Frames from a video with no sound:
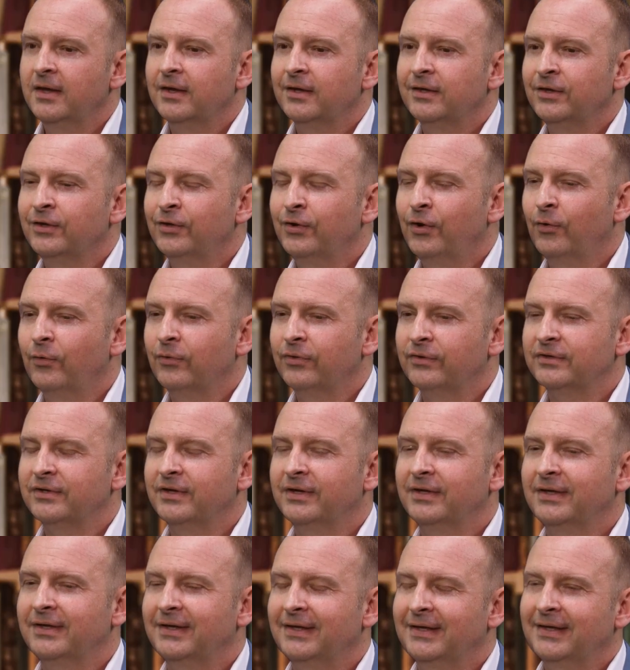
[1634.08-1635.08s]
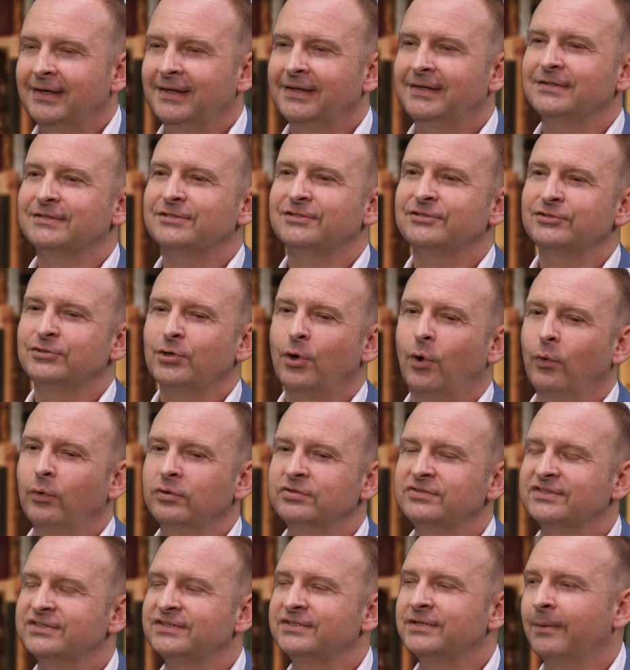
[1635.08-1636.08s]
It is so
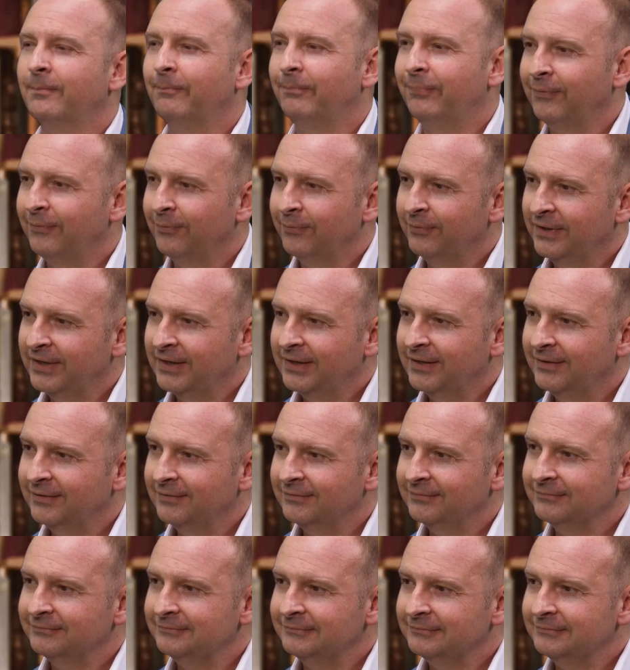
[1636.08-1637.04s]
simple, Rick.